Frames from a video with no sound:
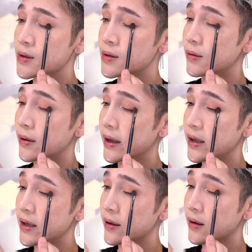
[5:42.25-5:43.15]
So right
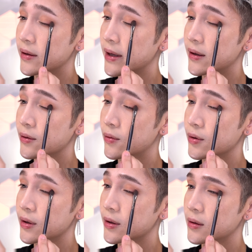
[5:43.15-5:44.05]
here on the outer
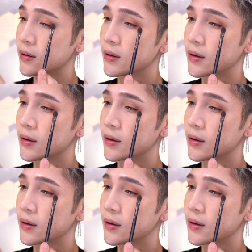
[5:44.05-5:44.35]
corner,